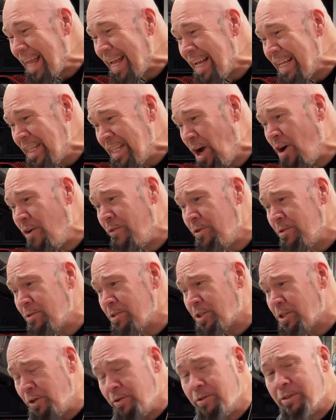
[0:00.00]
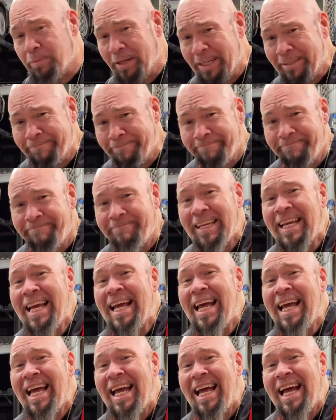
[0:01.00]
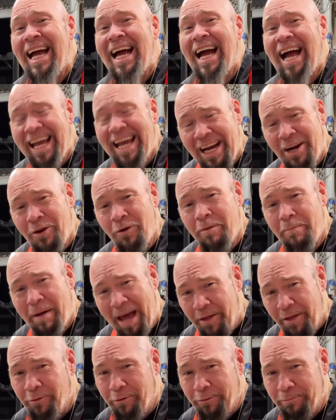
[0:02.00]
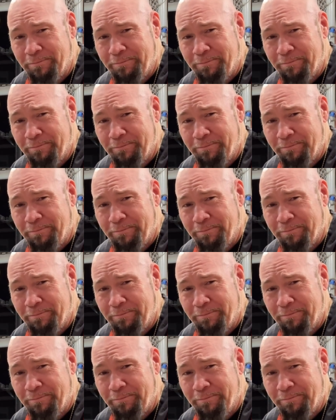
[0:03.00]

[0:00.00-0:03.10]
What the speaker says: Now, if you'll excuse me, I got to go to the bathroom.